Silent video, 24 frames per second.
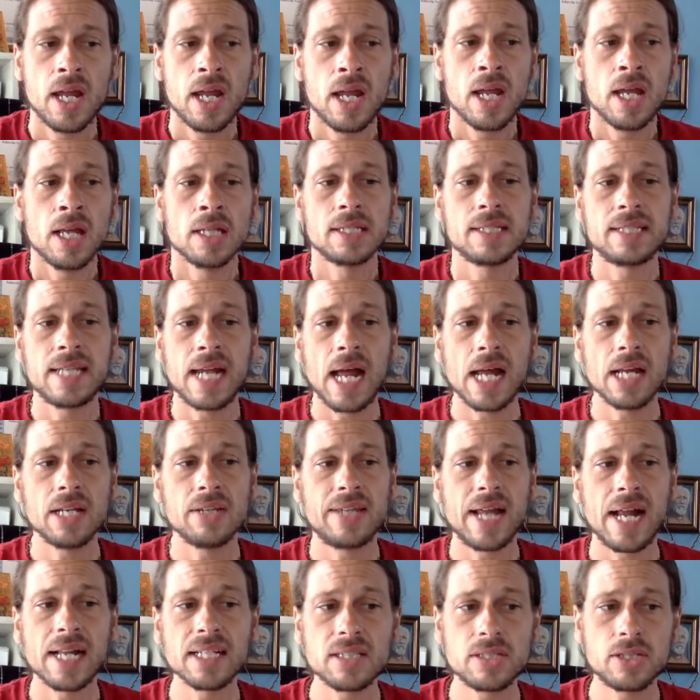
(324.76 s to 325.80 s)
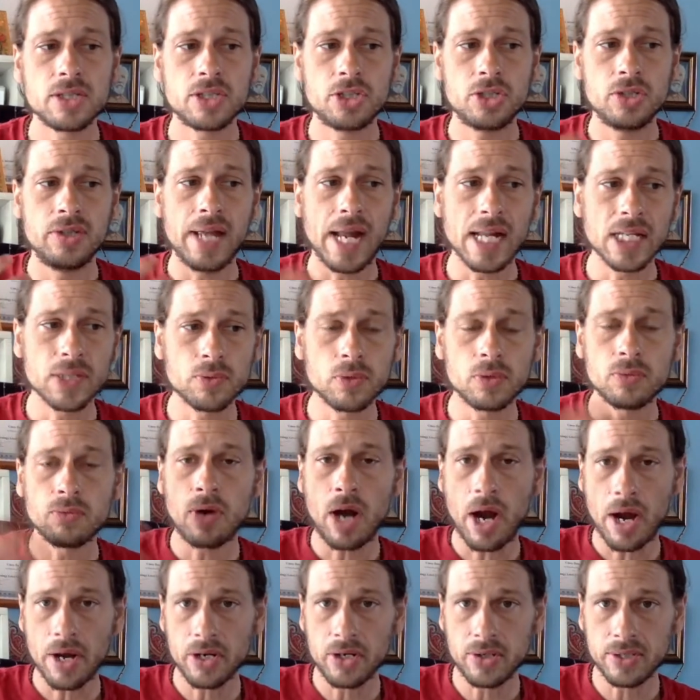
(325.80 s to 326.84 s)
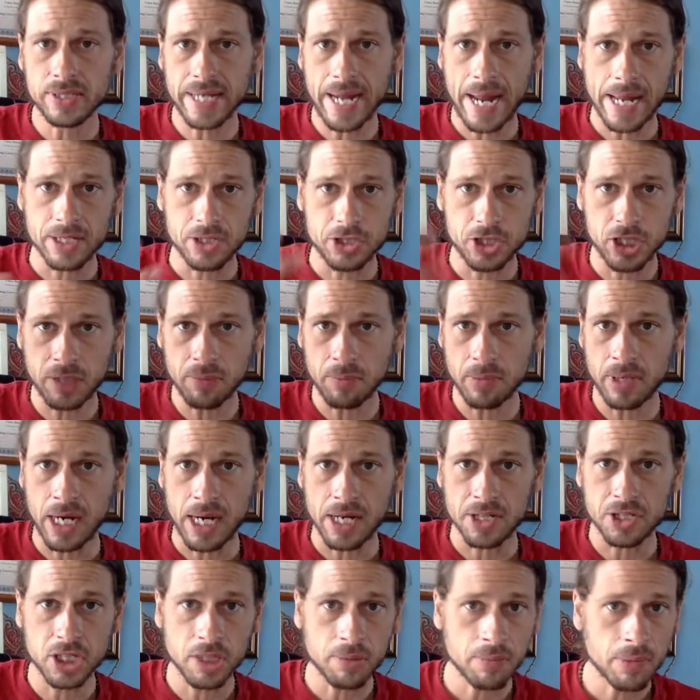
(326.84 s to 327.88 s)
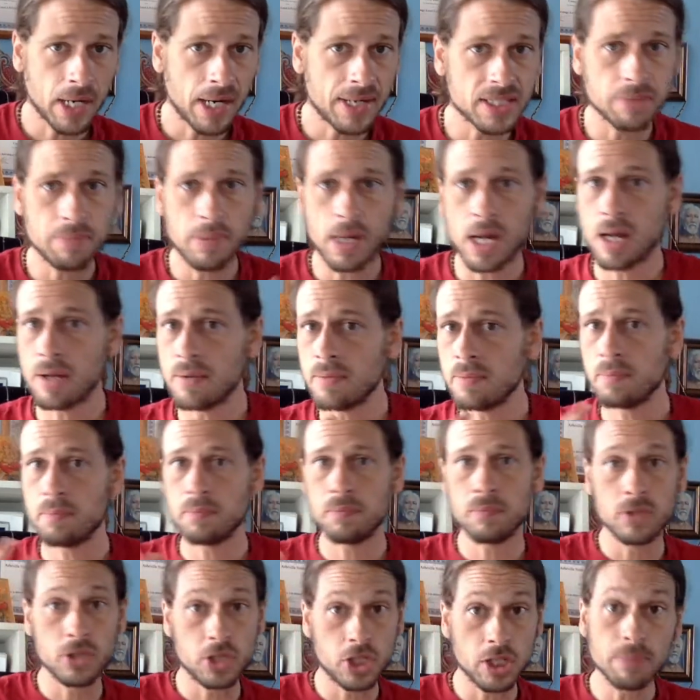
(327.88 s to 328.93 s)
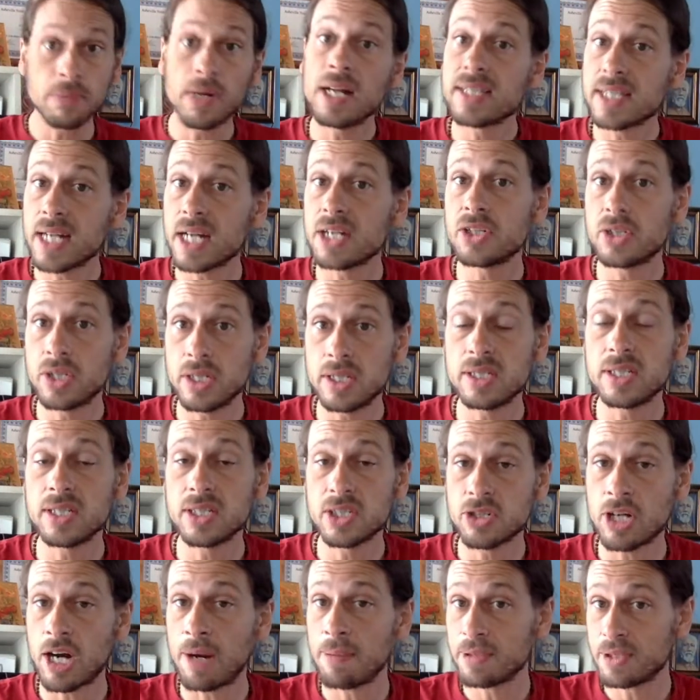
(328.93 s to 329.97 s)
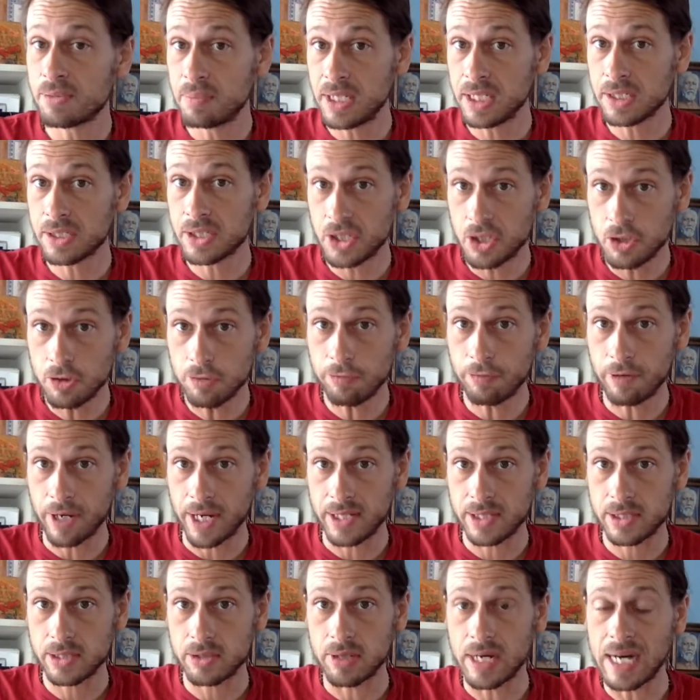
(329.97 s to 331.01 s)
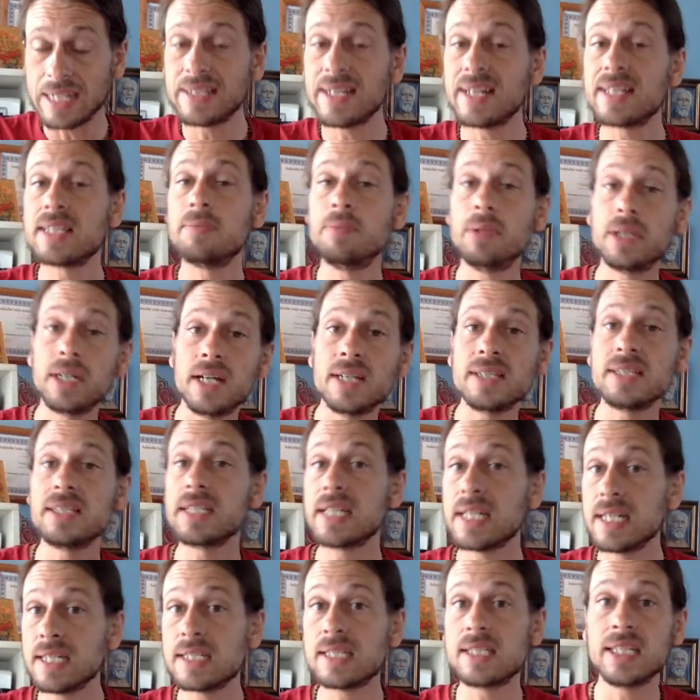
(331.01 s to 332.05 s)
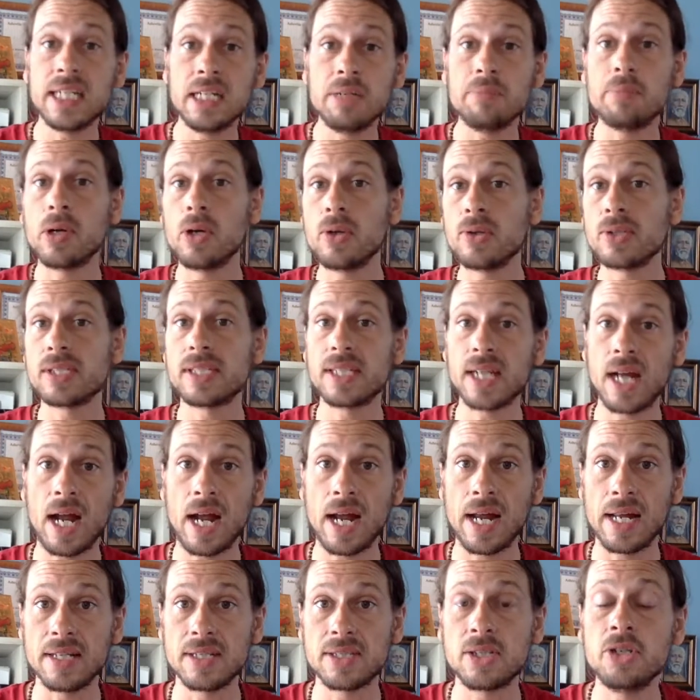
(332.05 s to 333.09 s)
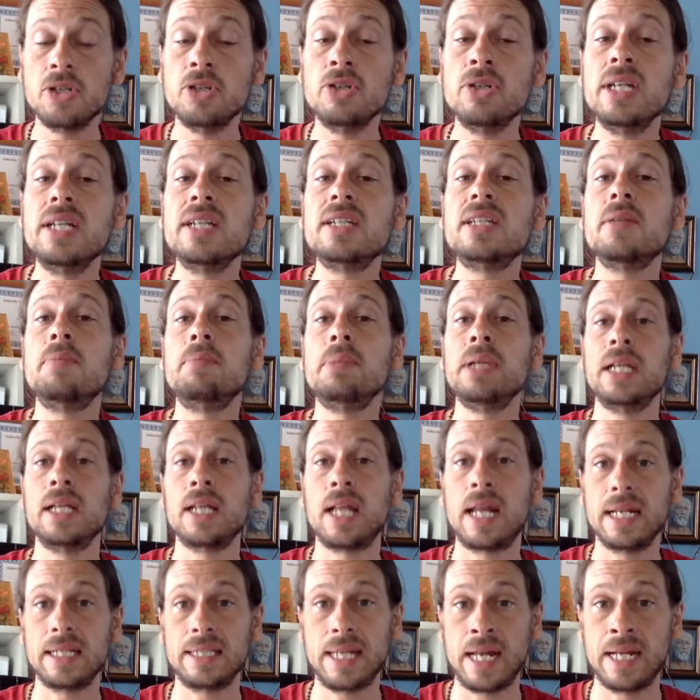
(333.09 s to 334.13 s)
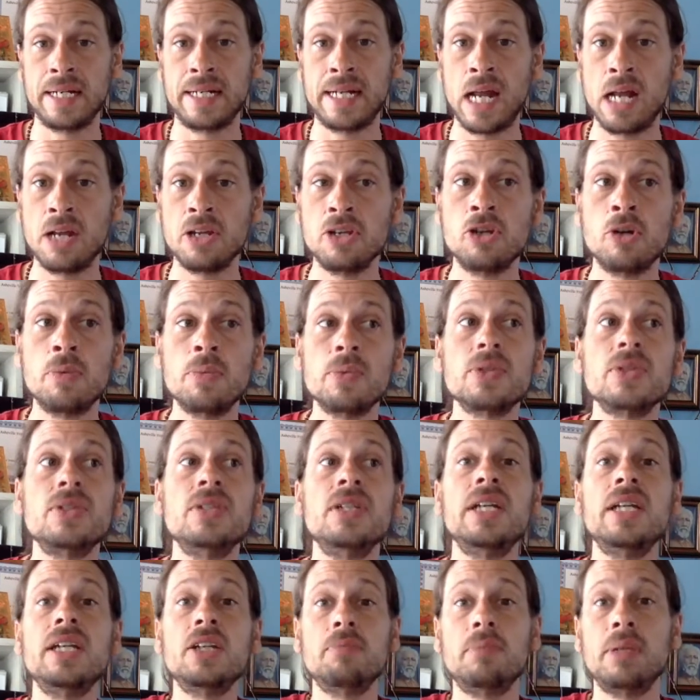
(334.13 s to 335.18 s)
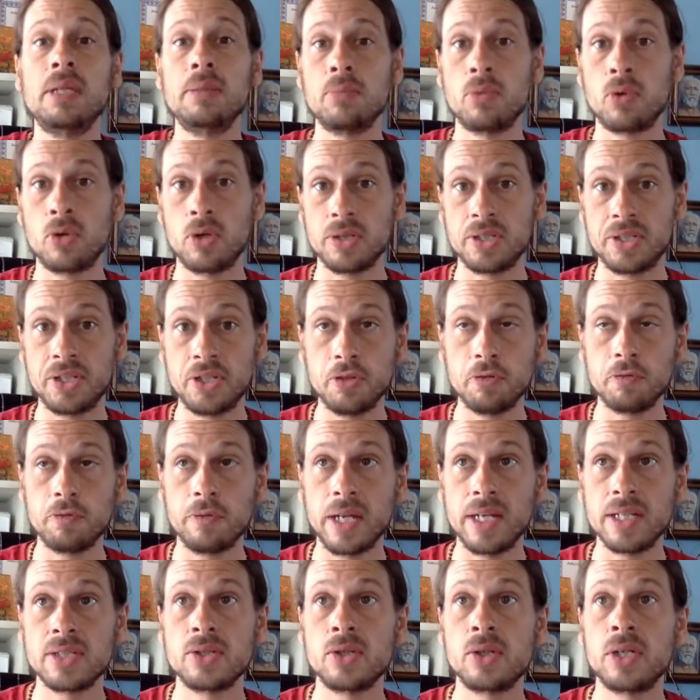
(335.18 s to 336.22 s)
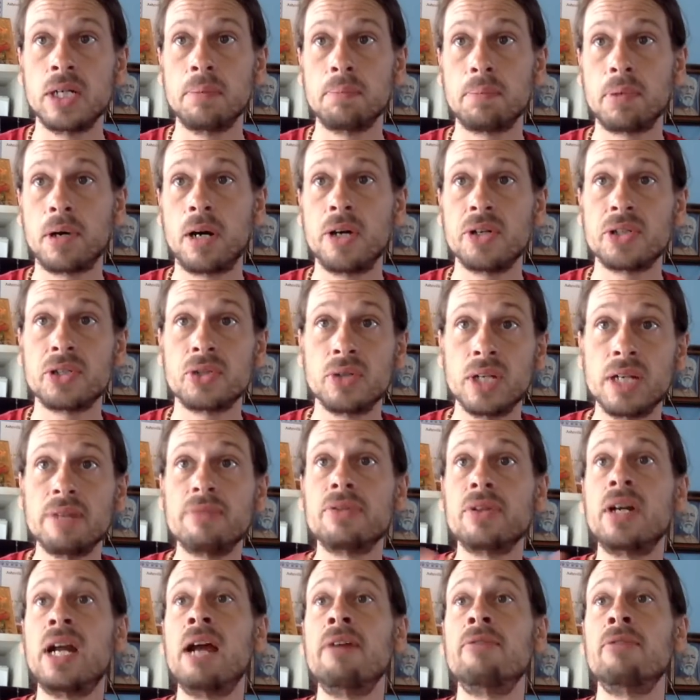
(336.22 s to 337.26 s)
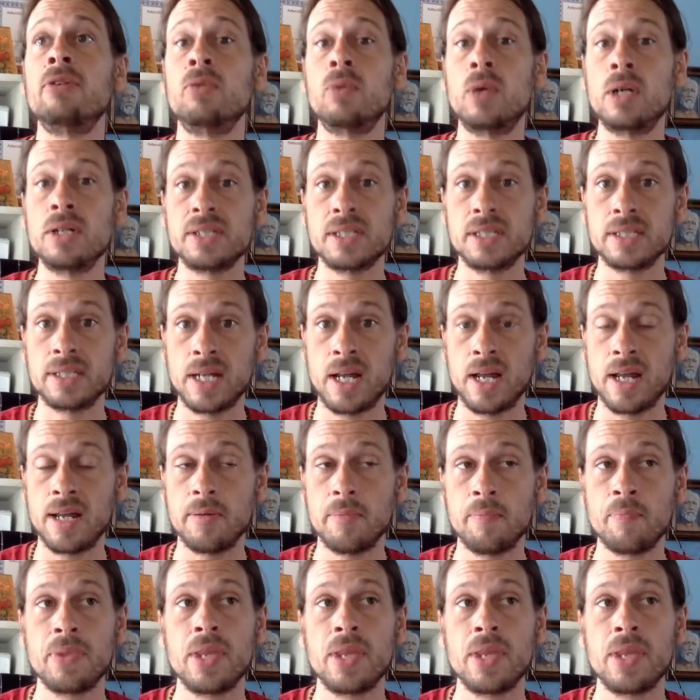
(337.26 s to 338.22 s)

that's where Rahu's at, Gemini. Gemini's actually is described as being two-faced, right? That's because it can see both sides. So you need to be like that now. You almost need to be more two-faced or impartial if there ever was a time.